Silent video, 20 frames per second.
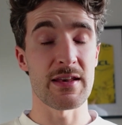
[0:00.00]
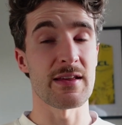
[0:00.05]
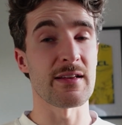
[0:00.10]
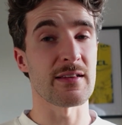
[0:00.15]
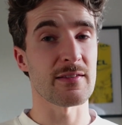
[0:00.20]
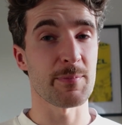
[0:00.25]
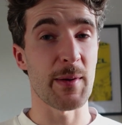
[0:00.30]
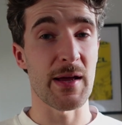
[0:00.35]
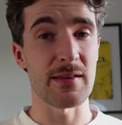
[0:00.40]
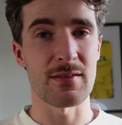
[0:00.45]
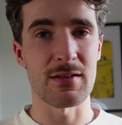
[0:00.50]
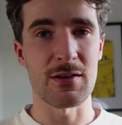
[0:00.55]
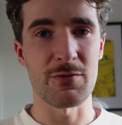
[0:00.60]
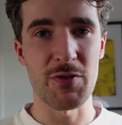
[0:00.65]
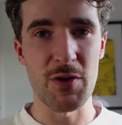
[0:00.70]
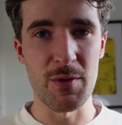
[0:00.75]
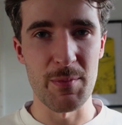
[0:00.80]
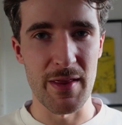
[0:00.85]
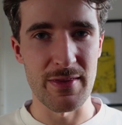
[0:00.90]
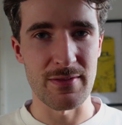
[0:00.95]
he expected a
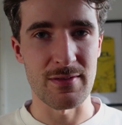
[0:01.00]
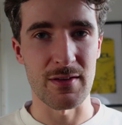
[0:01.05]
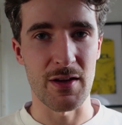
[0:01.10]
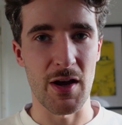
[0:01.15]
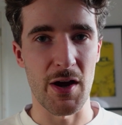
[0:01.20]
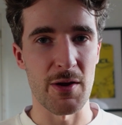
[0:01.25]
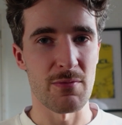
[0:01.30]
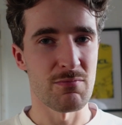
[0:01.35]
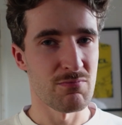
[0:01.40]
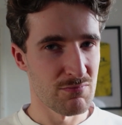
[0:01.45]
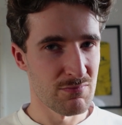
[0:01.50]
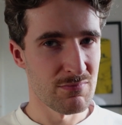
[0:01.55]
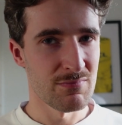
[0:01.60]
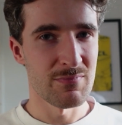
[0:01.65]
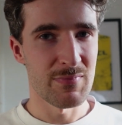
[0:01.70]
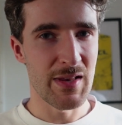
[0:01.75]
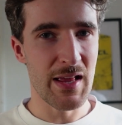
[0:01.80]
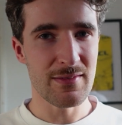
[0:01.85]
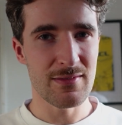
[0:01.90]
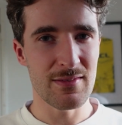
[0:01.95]
few months ago.
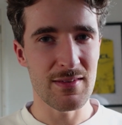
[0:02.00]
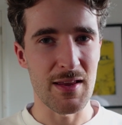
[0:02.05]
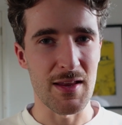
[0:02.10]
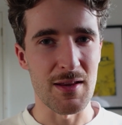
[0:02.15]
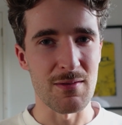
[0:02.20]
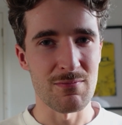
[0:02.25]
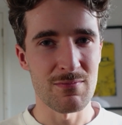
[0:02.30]
Let's see.